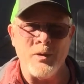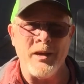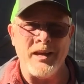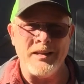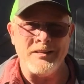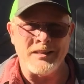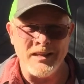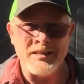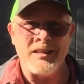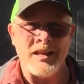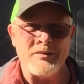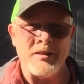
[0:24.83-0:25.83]
way to
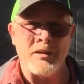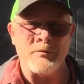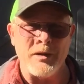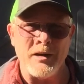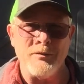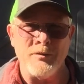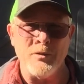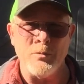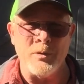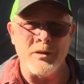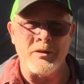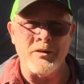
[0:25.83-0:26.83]
get that thing ready for the
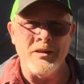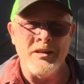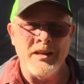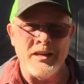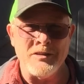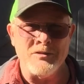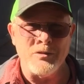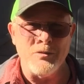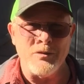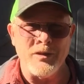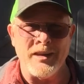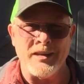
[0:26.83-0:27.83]
winter is
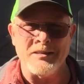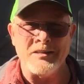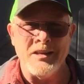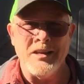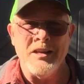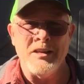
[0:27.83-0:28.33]
two things.